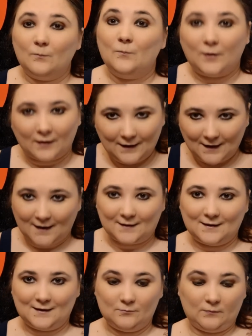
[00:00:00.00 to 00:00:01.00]
but can
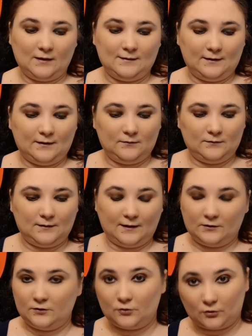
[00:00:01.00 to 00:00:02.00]
get messy.
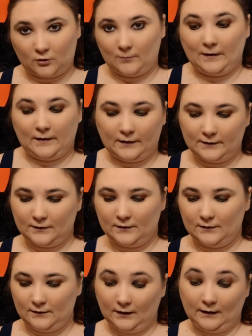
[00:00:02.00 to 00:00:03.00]
That's the drawbacks.
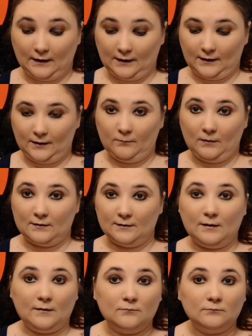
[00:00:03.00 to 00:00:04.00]
It can get
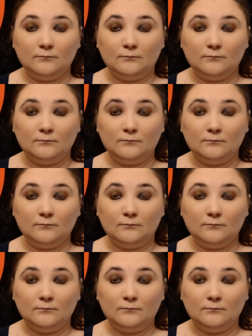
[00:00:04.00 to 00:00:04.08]
messy.